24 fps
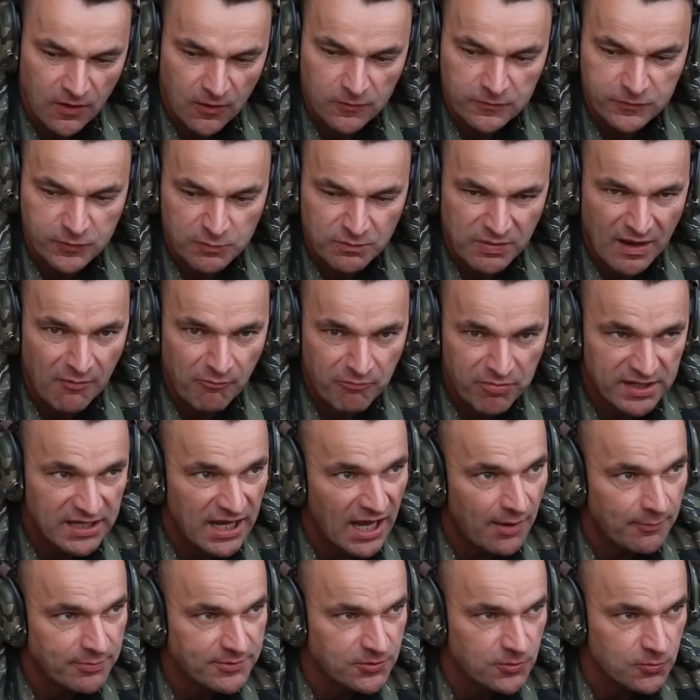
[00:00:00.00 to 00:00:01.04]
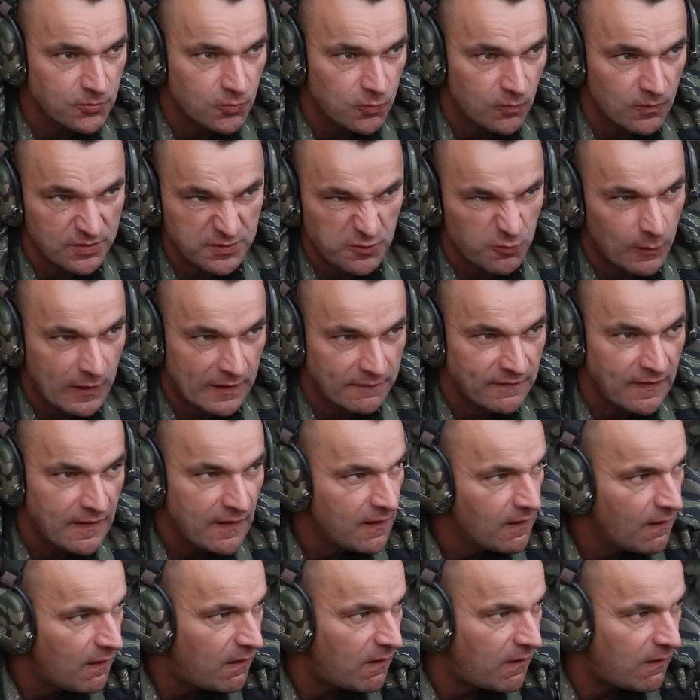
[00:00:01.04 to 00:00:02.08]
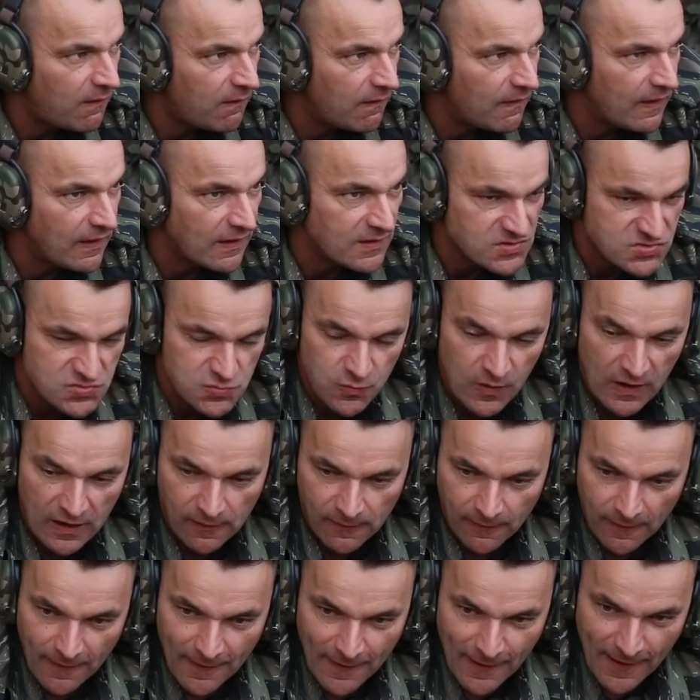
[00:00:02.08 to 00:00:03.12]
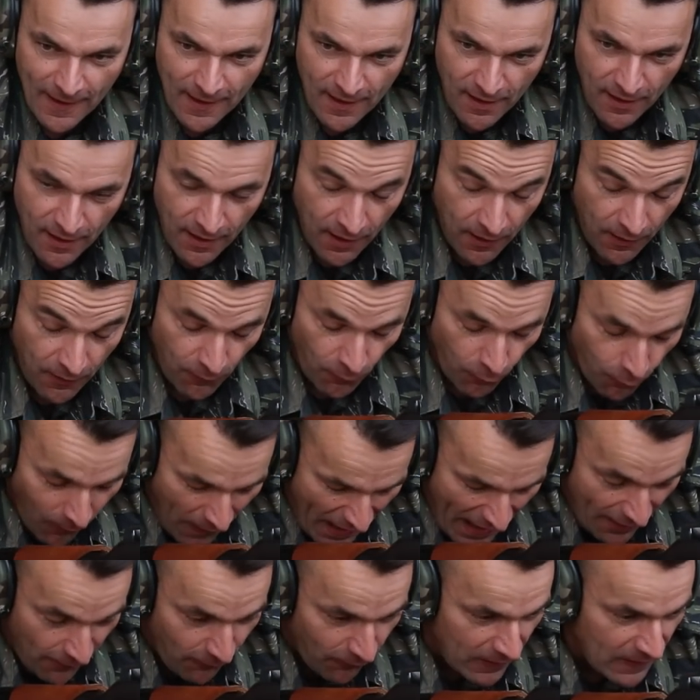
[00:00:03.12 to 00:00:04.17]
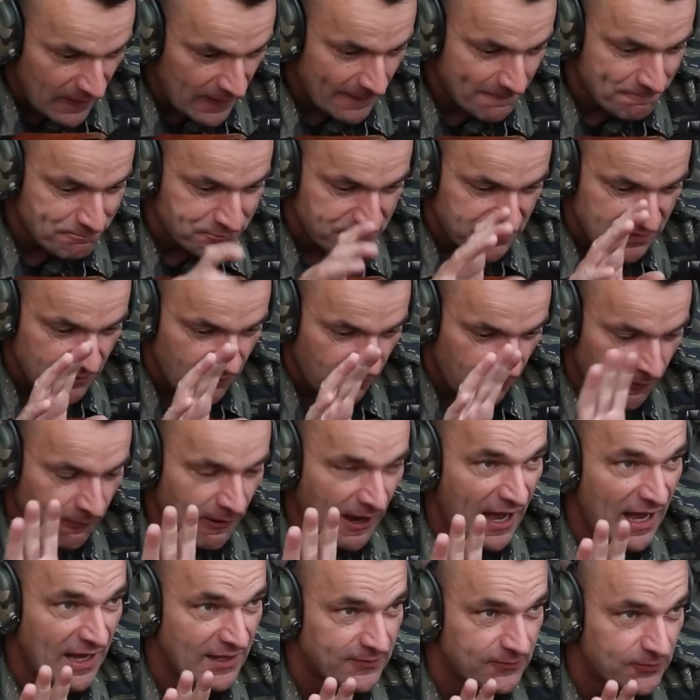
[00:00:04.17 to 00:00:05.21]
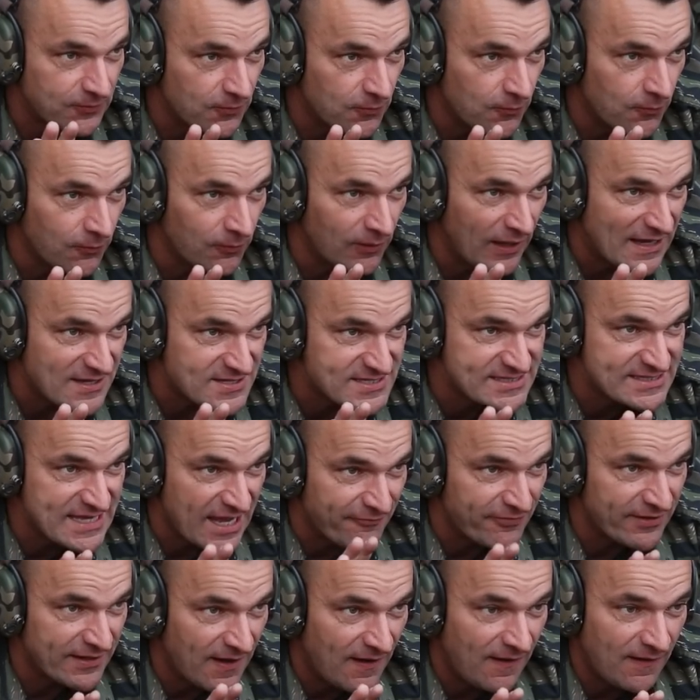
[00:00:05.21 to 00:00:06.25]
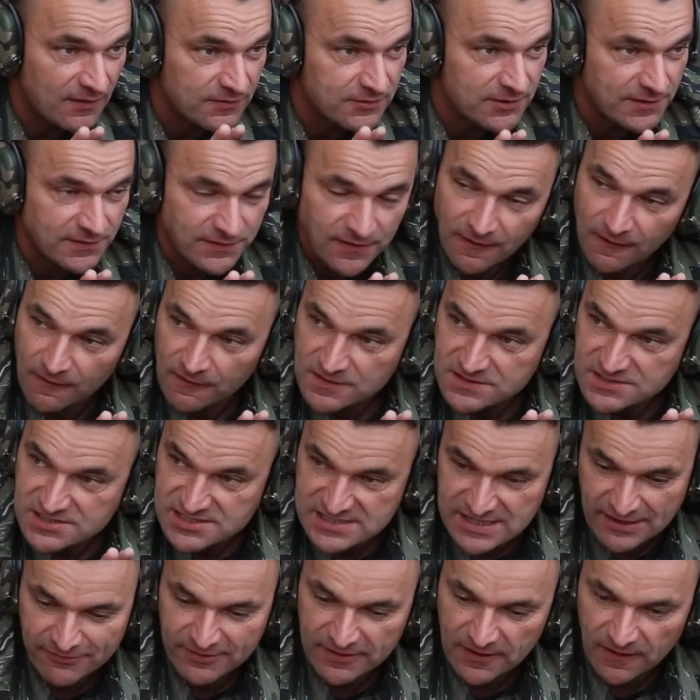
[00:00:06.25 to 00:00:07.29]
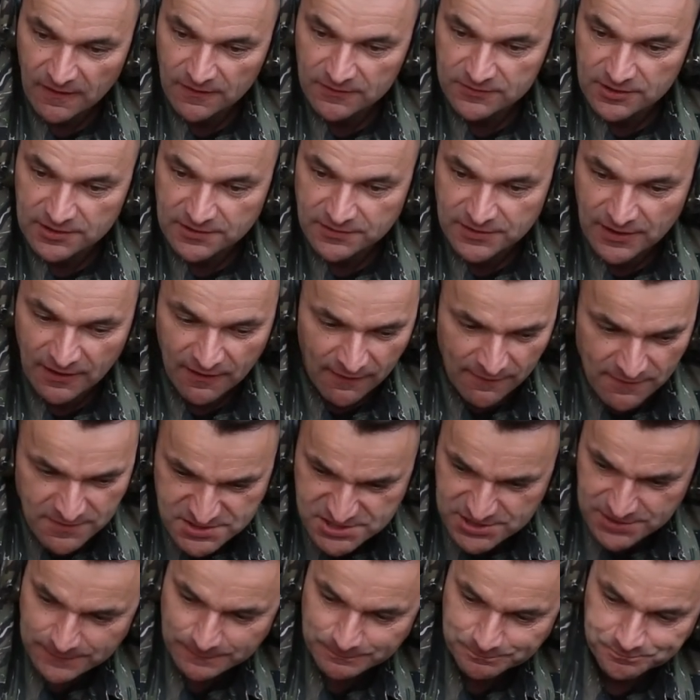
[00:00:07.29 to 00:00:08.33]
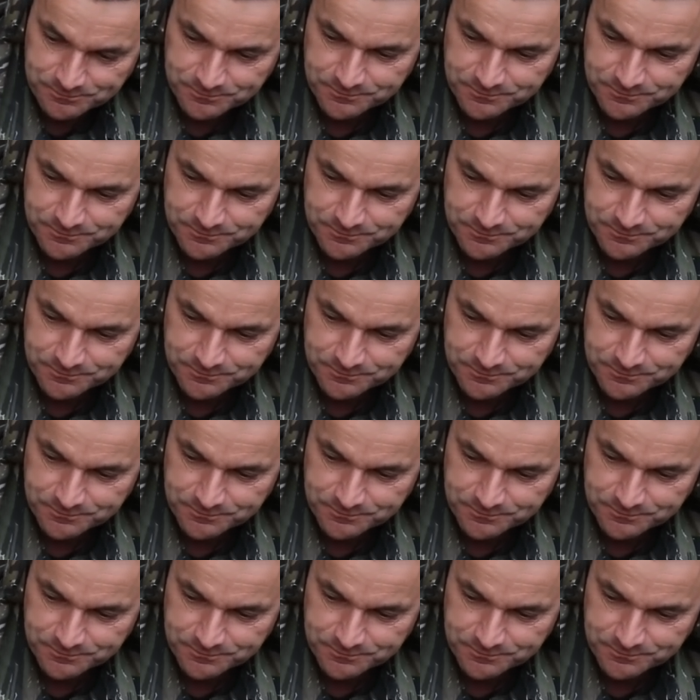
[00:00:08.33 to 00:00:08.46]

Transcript: call to bump it up to 21 uh, as well. Wow. All right, Ola, 700 yards, 700 okay. yards.